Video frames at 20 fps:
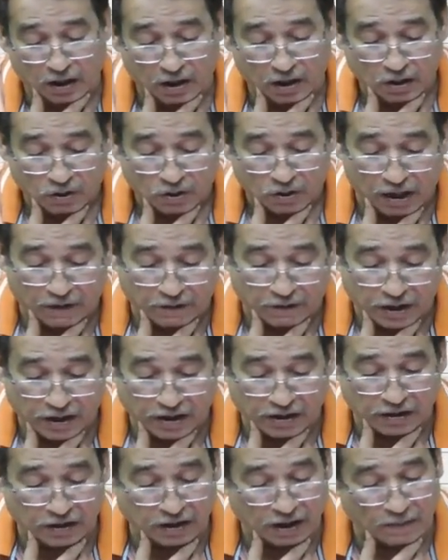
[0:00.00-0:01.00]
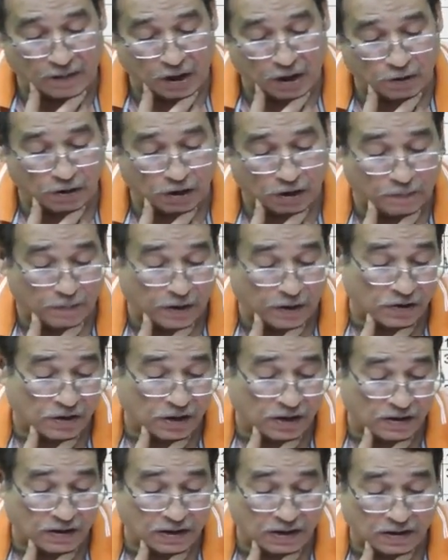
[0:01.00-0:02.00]
So I have written the amount of
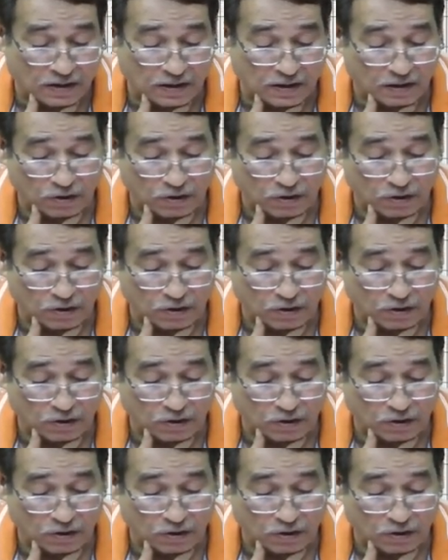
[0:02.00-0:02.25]
purchases.